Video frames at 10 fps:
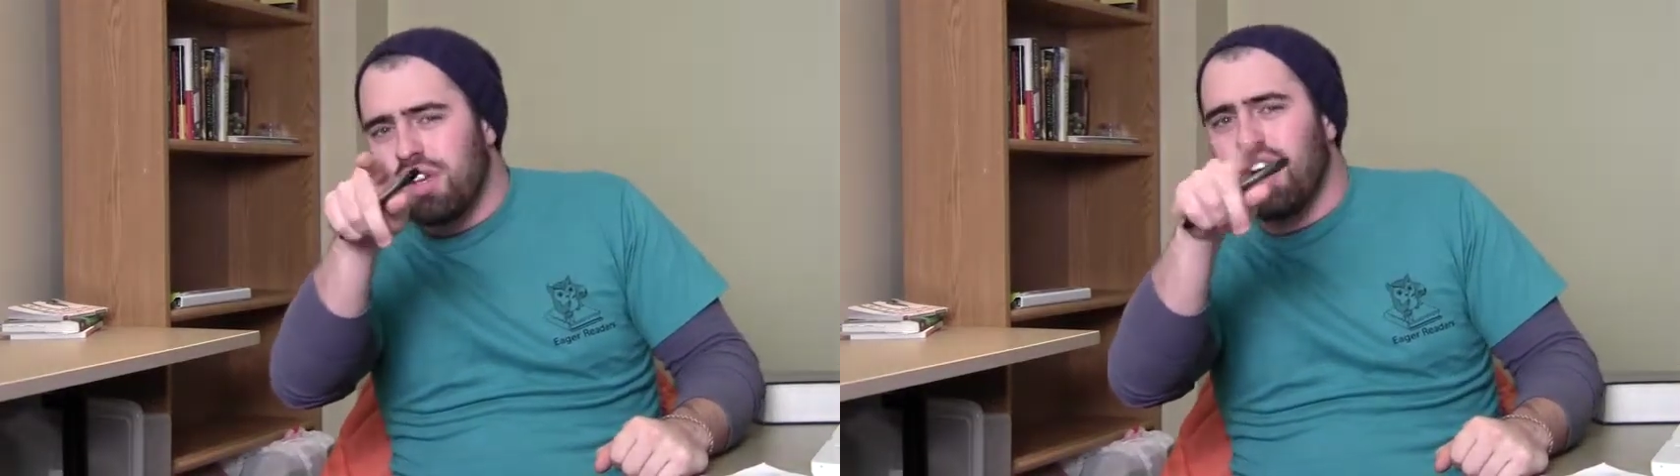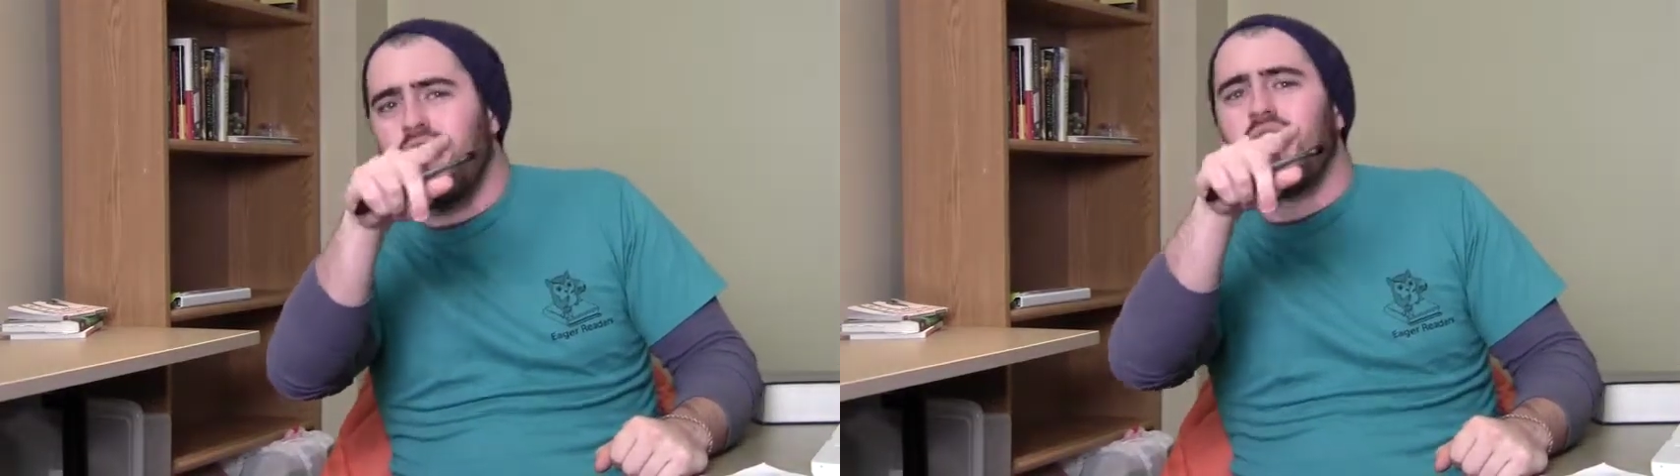
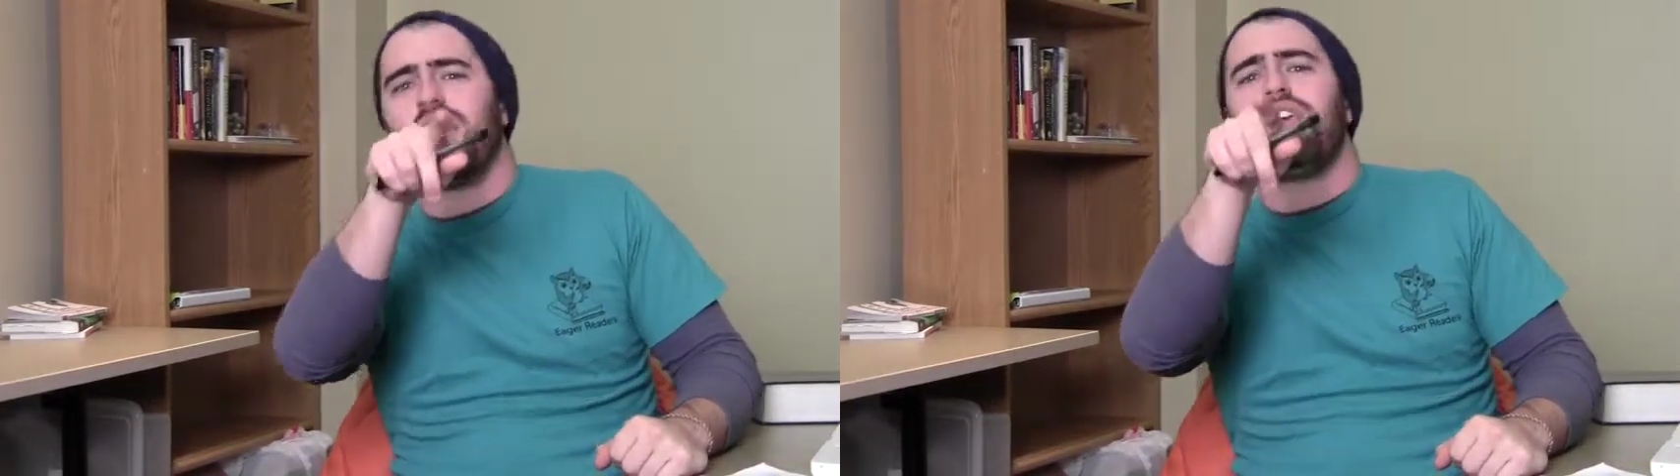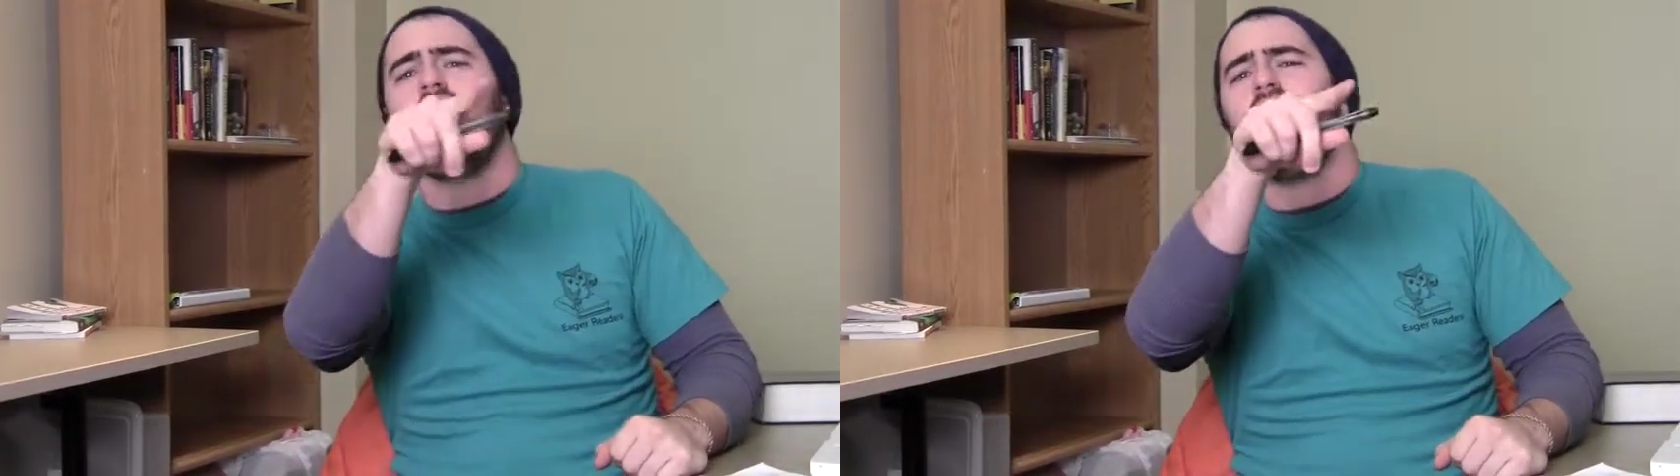
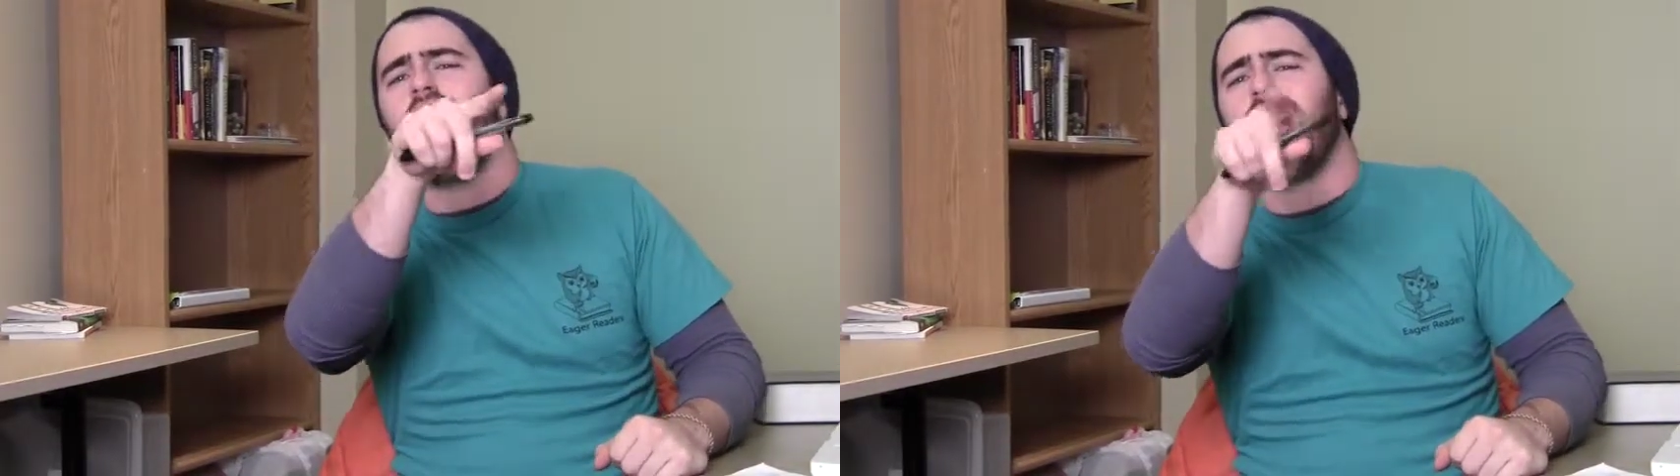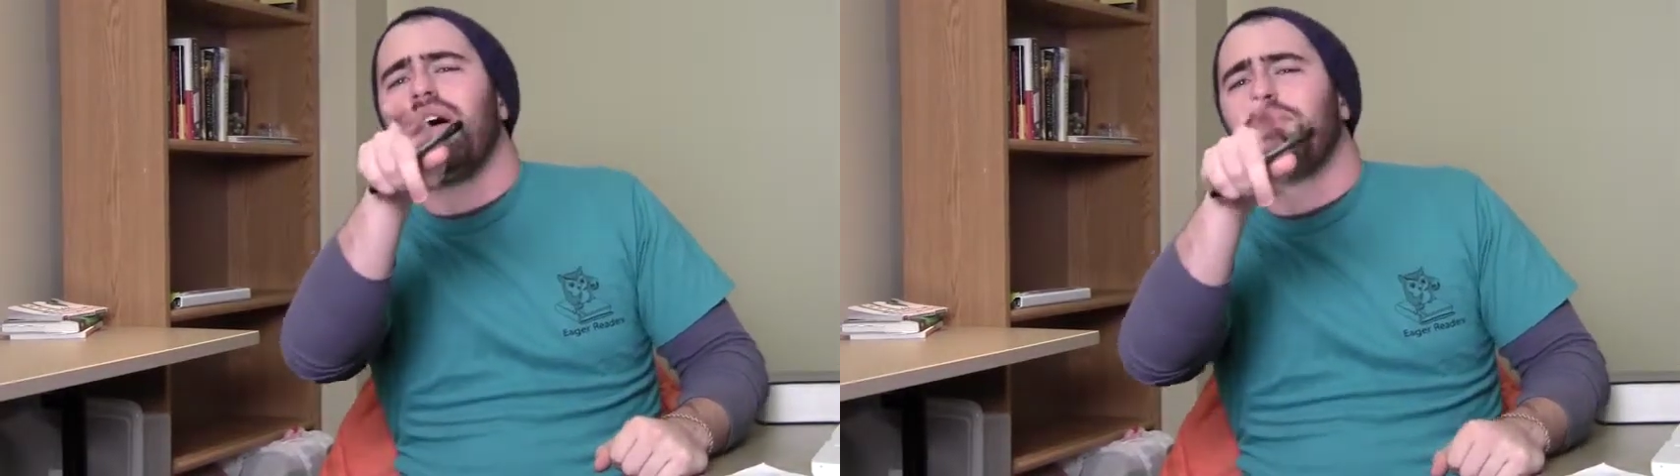Uh,
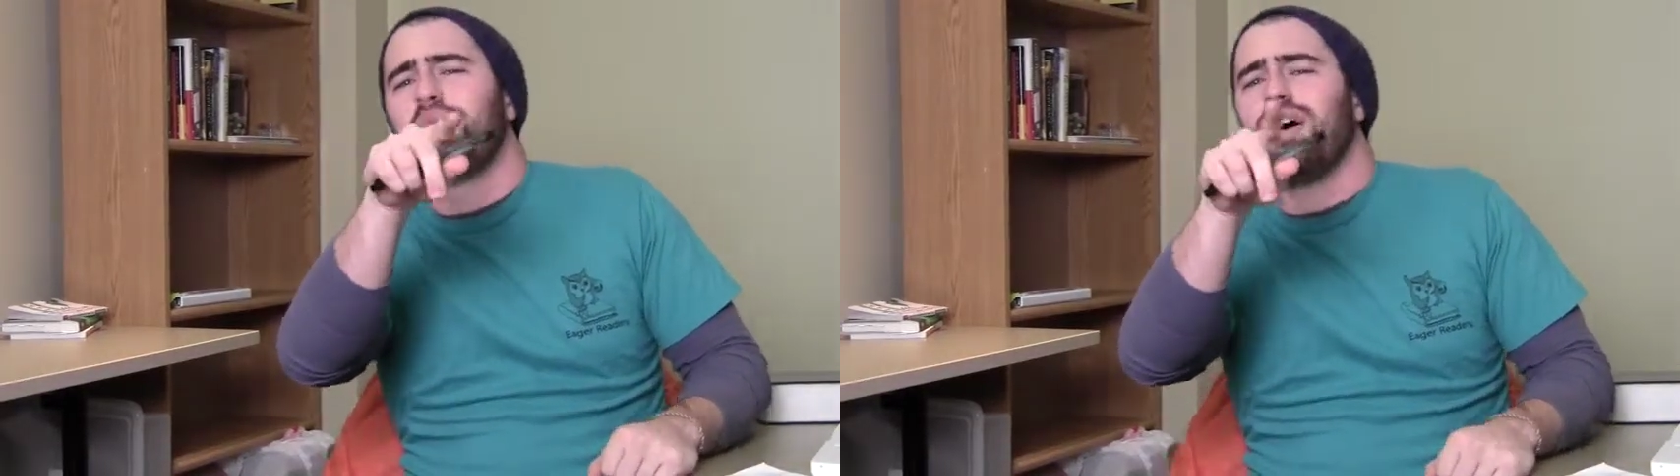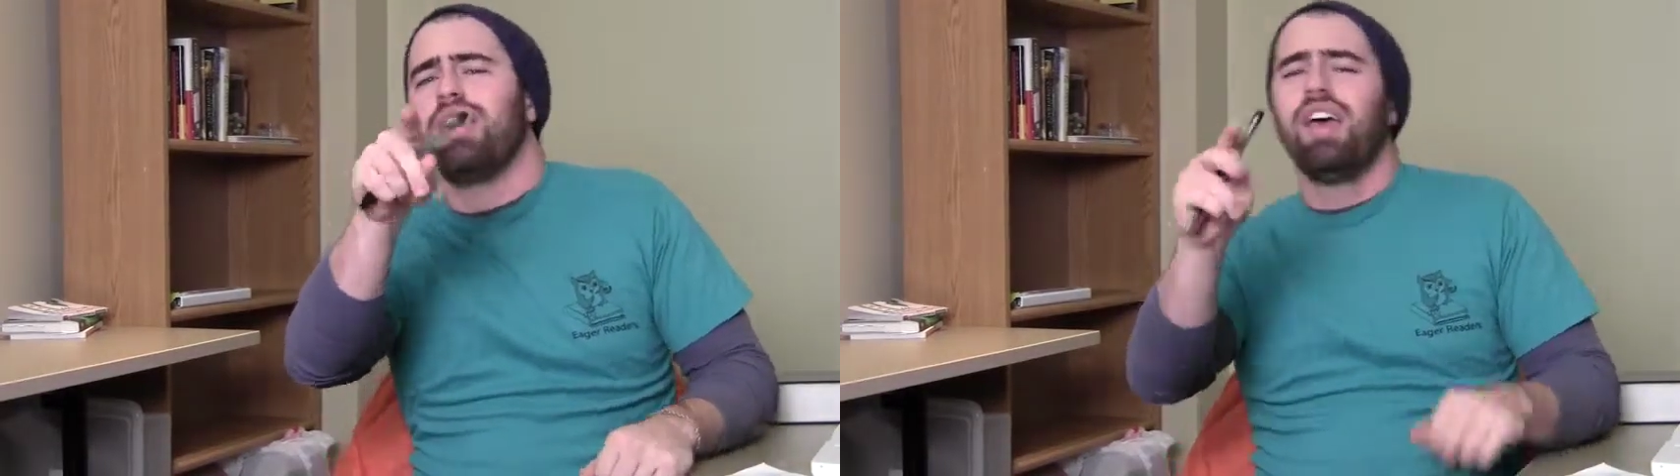yeah,
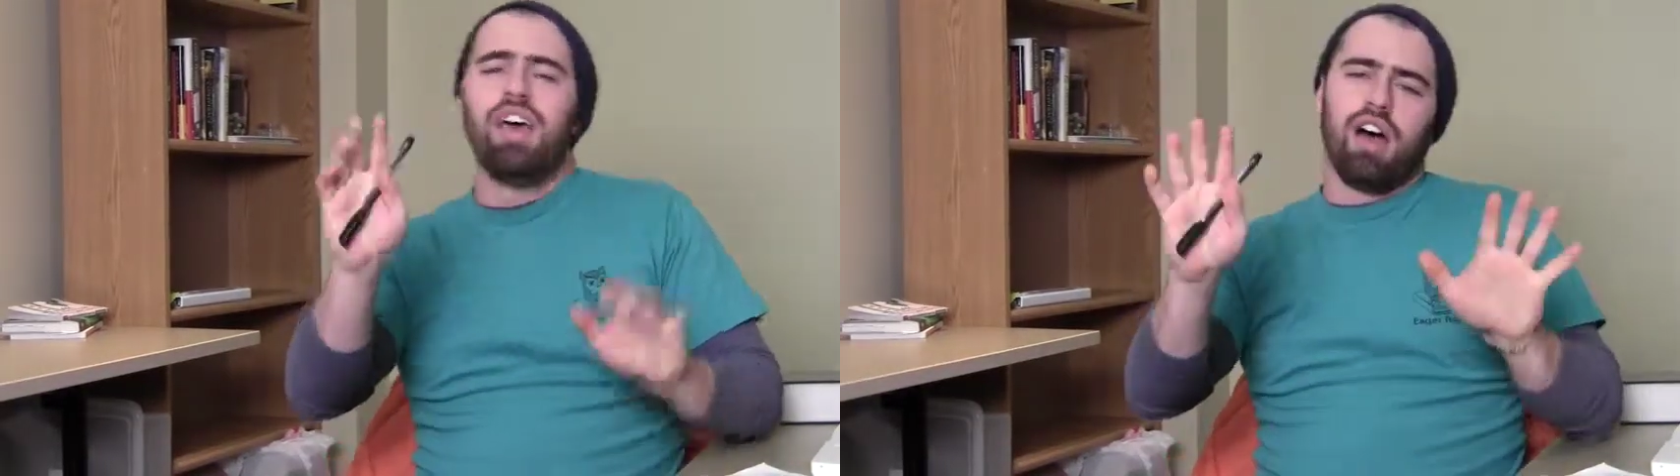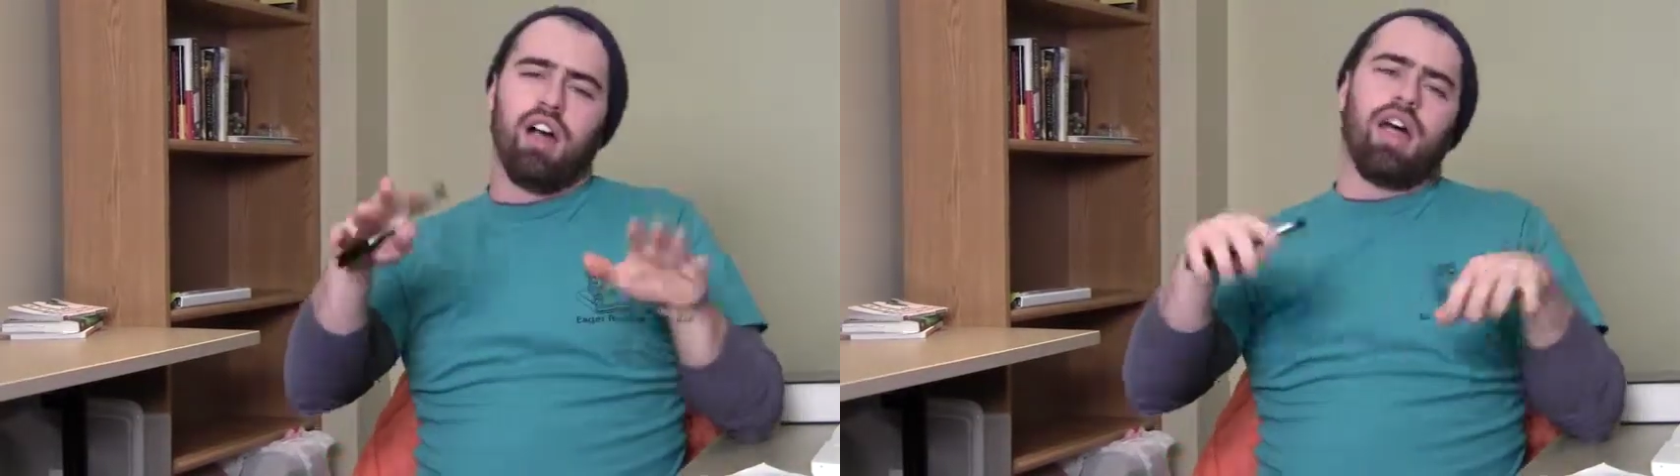but
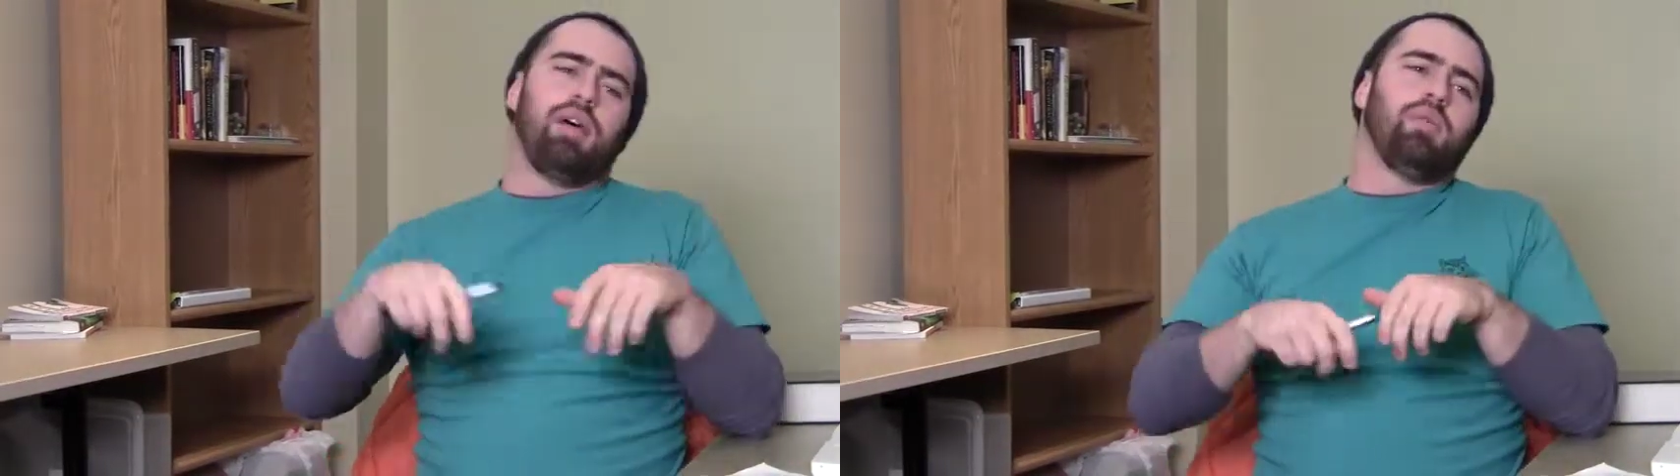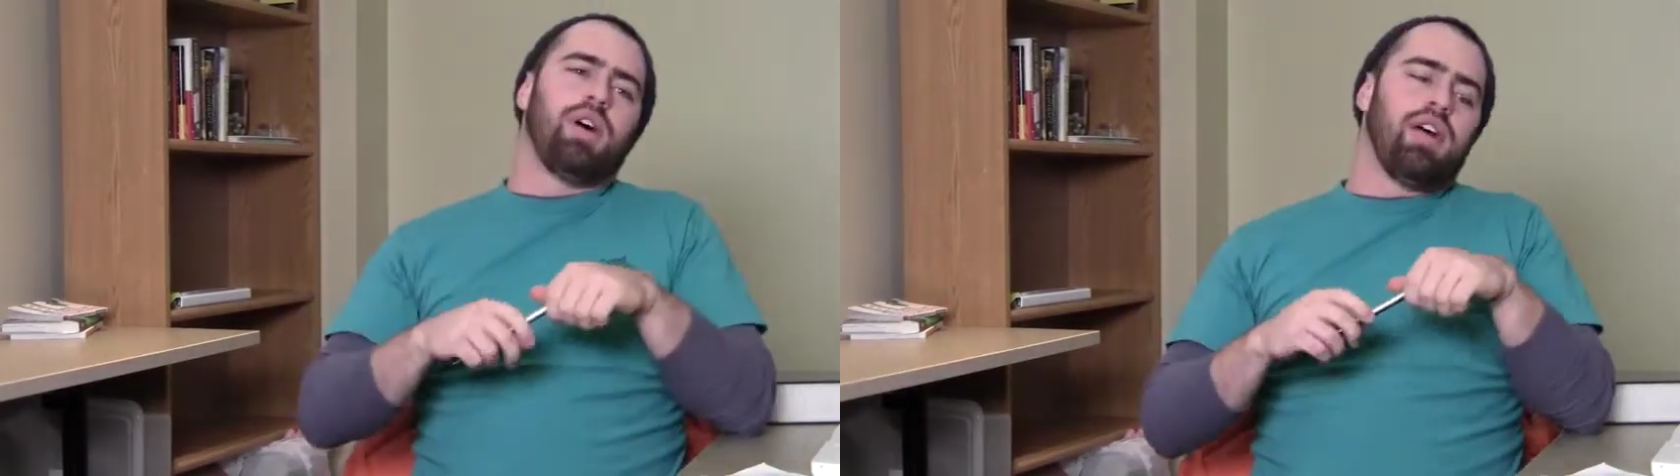all
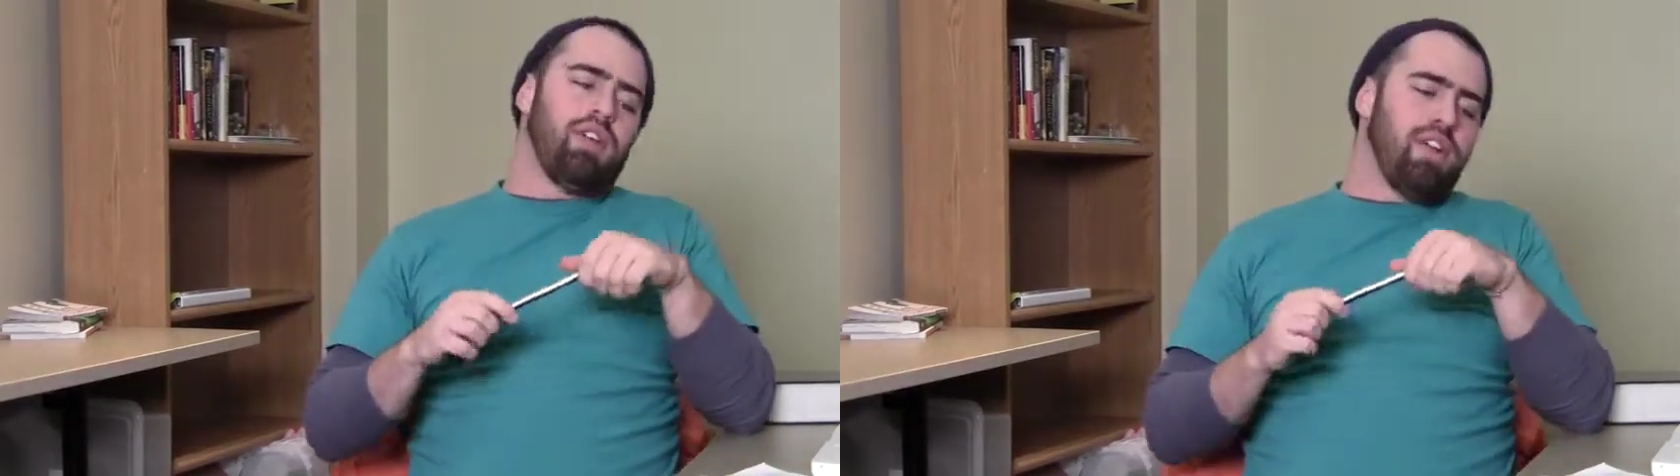right, whatever.